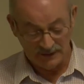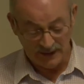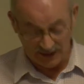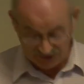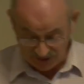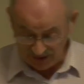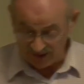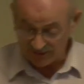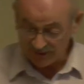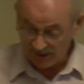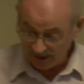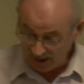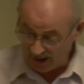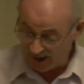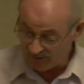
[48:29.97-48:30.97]
and yet
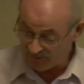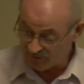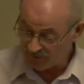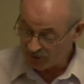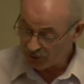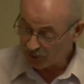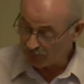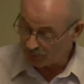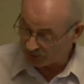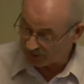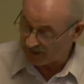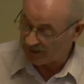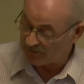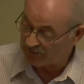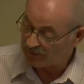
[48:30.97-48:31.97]
have
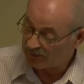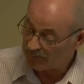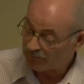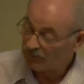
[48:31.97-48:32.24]
believed.